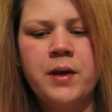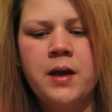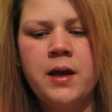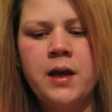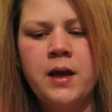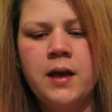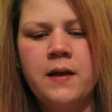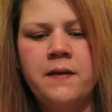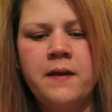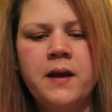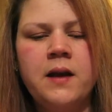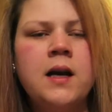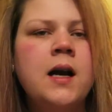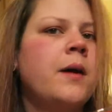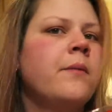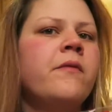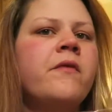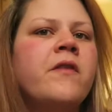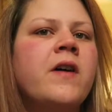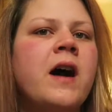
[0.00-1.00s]
and they
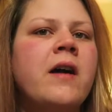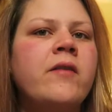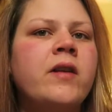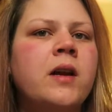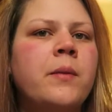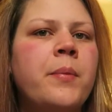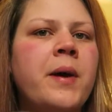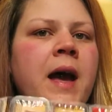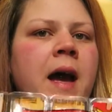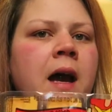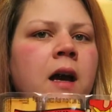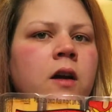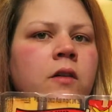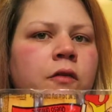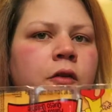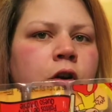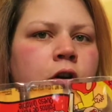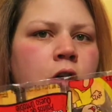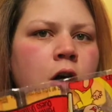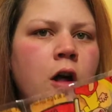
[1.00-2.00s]
come five in a pack
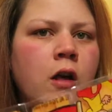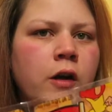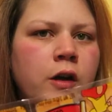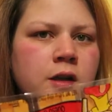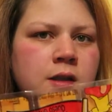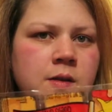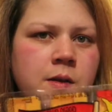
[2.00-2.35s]
for a dollar